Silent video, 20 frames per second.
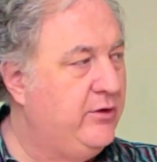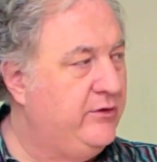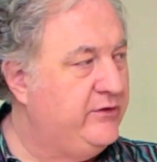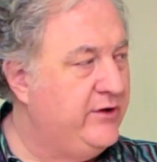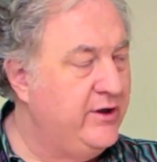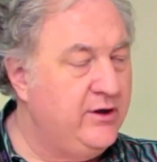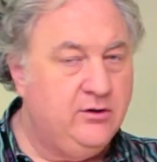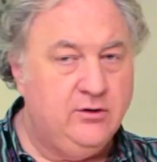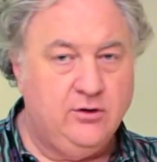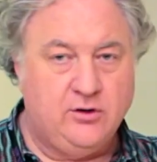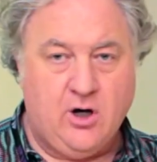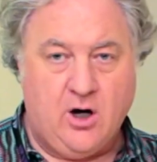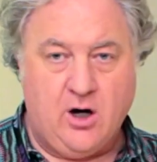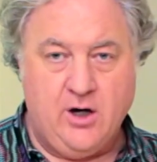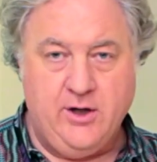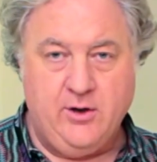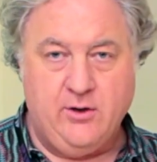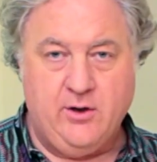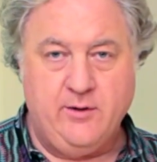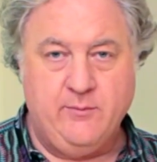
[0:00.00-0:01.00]
single
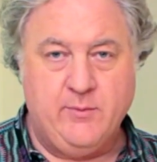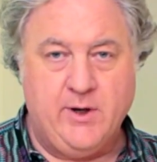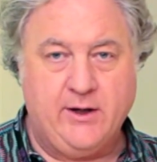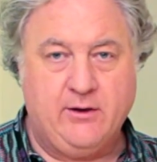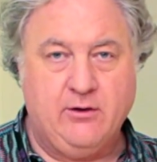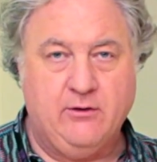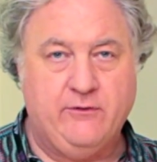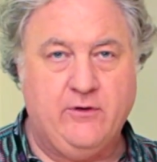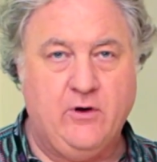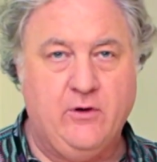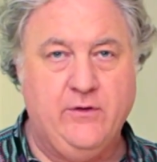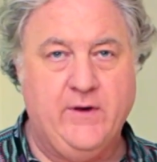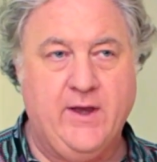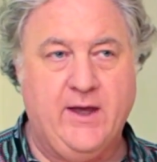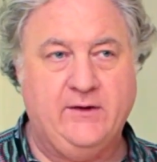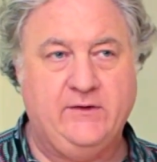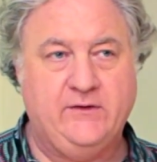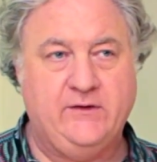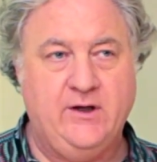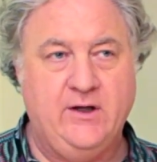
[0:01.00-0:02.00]
cardioid microphone
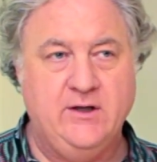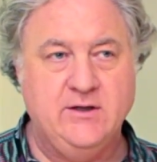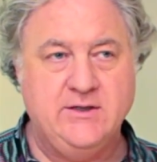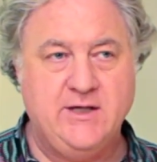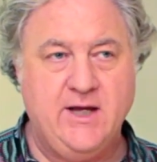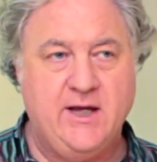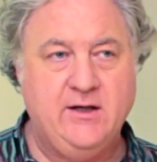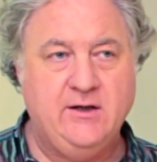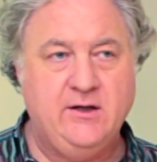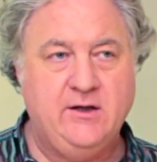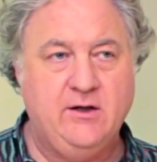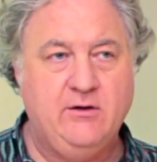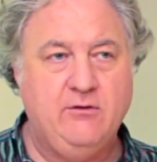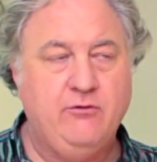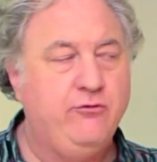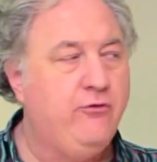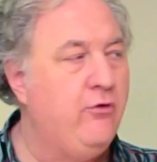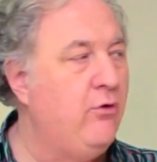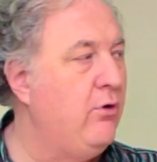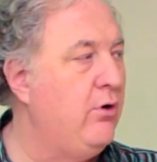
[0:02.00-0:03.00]
that's intended
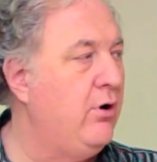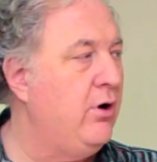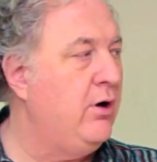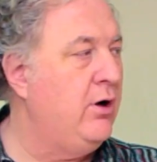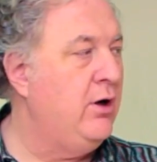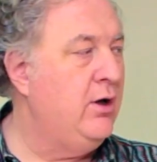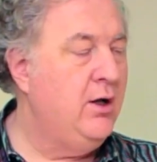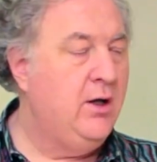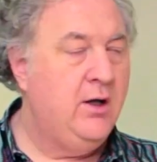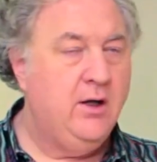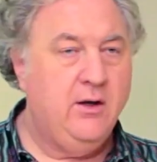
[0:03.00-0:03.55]
for